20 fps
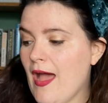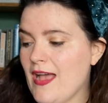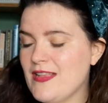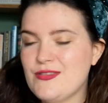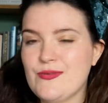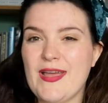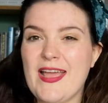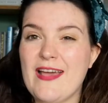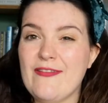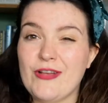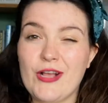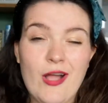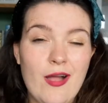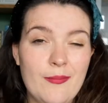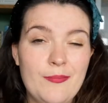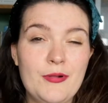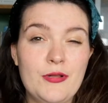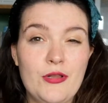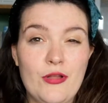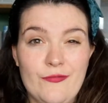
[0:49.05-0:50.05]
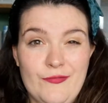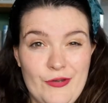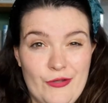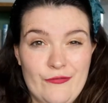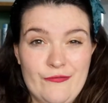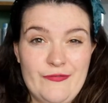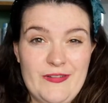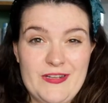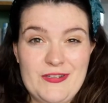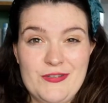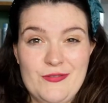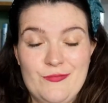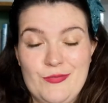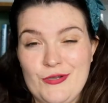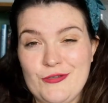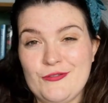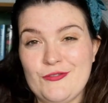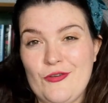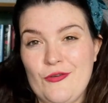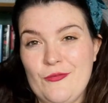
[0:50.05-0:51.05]
and so I have a couple of Nonfiction
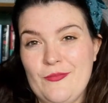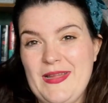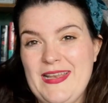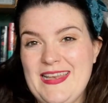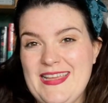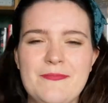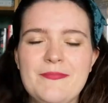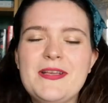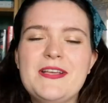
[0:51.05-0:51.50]
books on my list.